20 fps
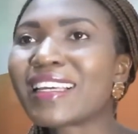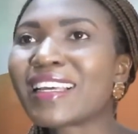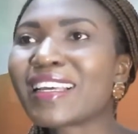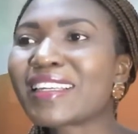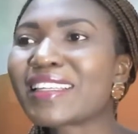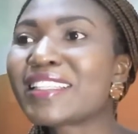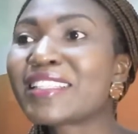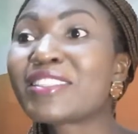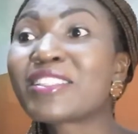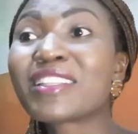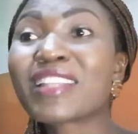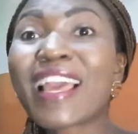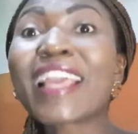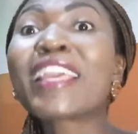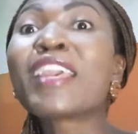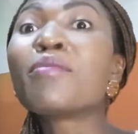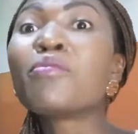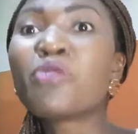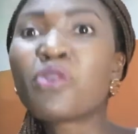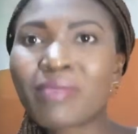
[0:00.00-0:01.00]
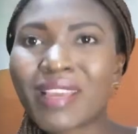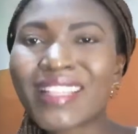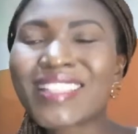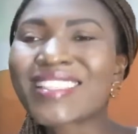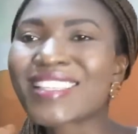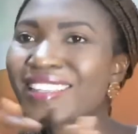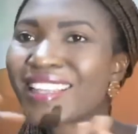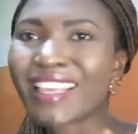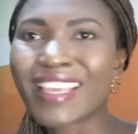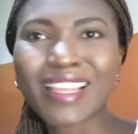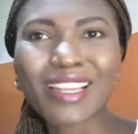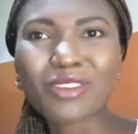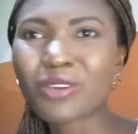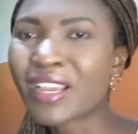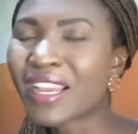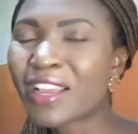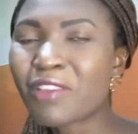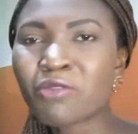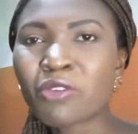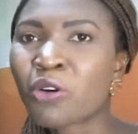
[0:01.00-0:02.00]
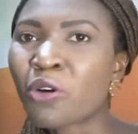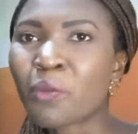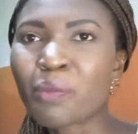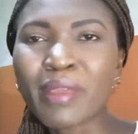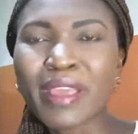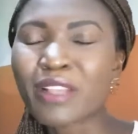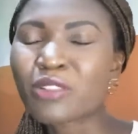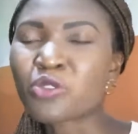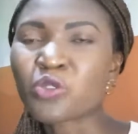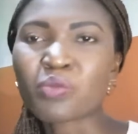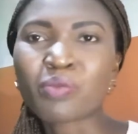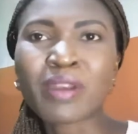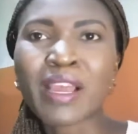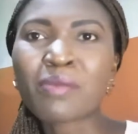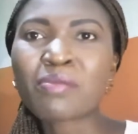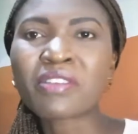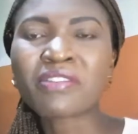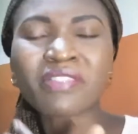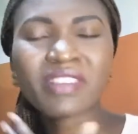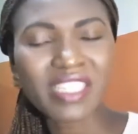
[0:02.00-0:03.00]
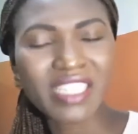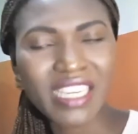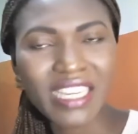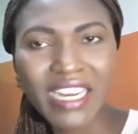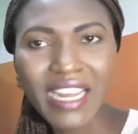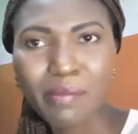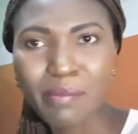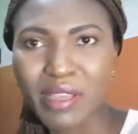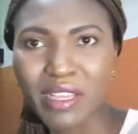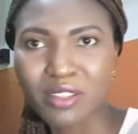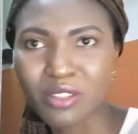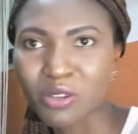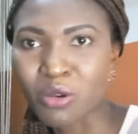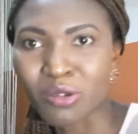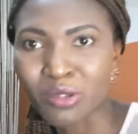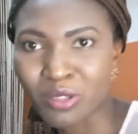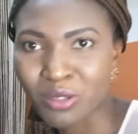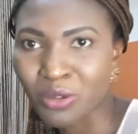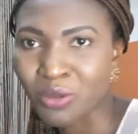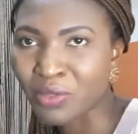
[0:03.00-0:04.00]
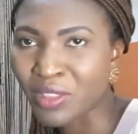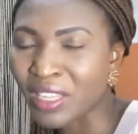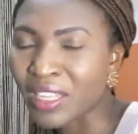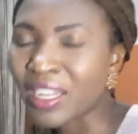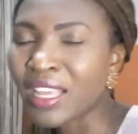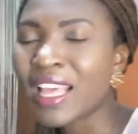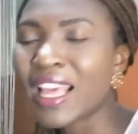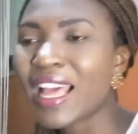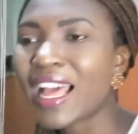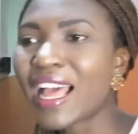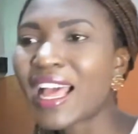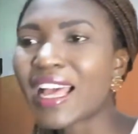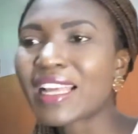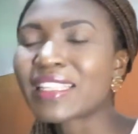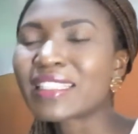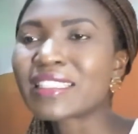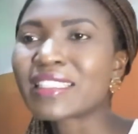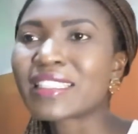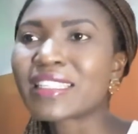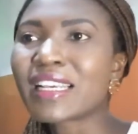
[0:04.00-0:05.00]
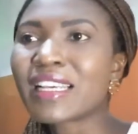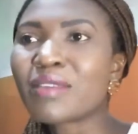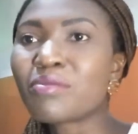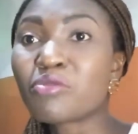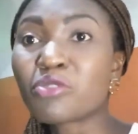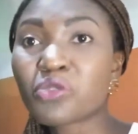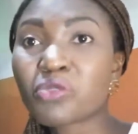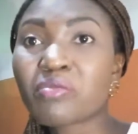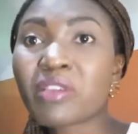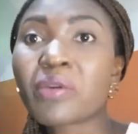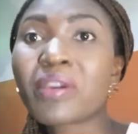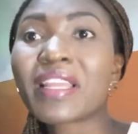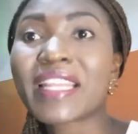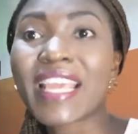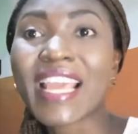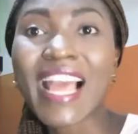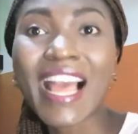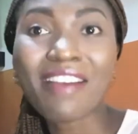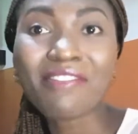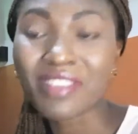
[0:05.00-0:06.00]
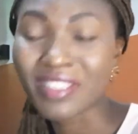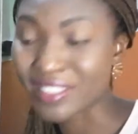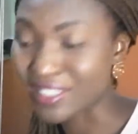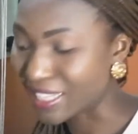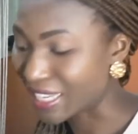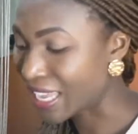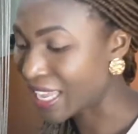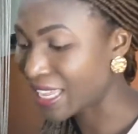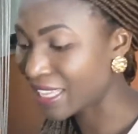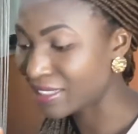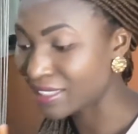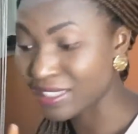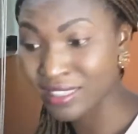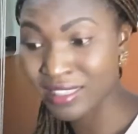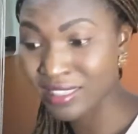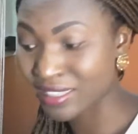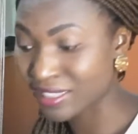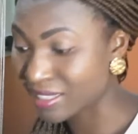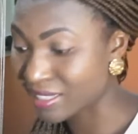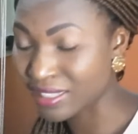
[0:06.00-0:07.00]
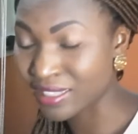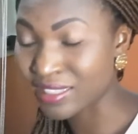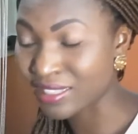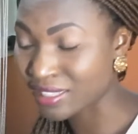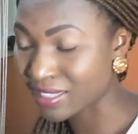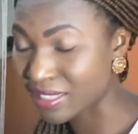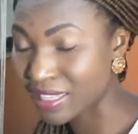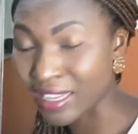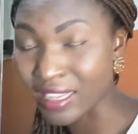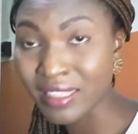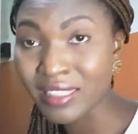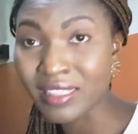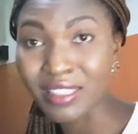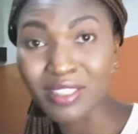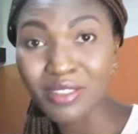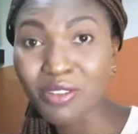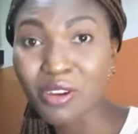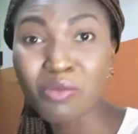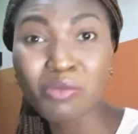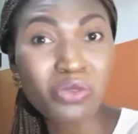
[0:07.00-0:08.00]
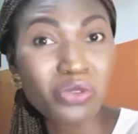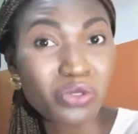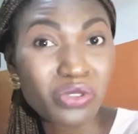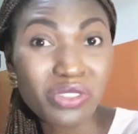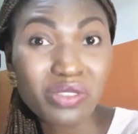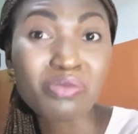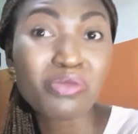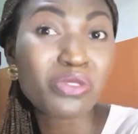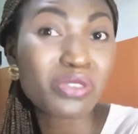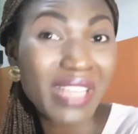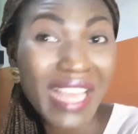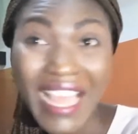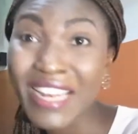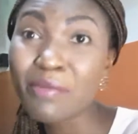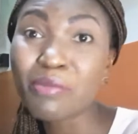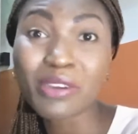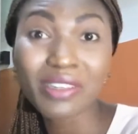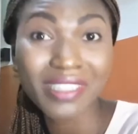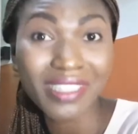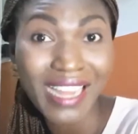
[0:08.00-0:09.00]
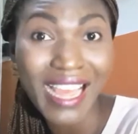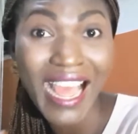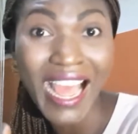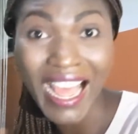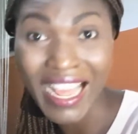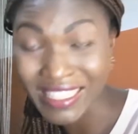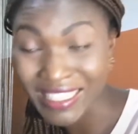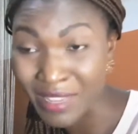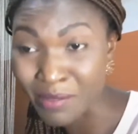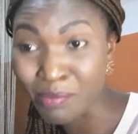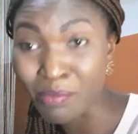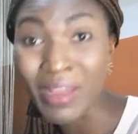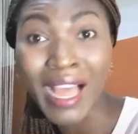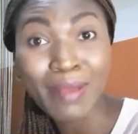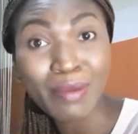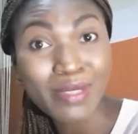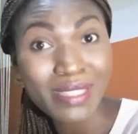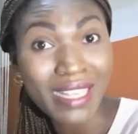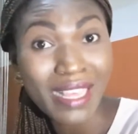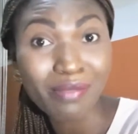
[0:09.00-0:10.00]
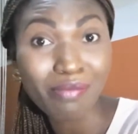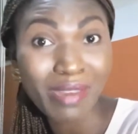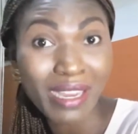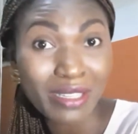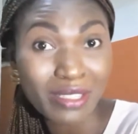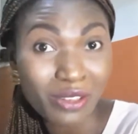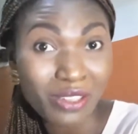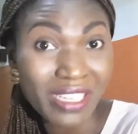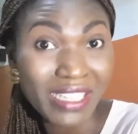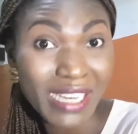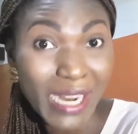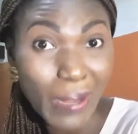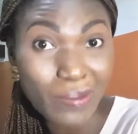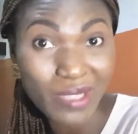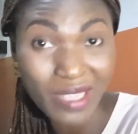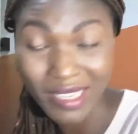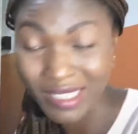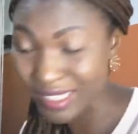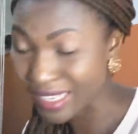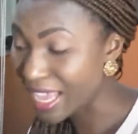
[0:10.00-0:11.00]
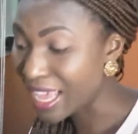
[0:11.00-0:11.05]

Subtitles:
it's like a moment in hell. You can't even compare it to probably vaginal birth or something. And most women, when they have it, they can't sit. It's not anybody that has a abscess, Bartholin abscess,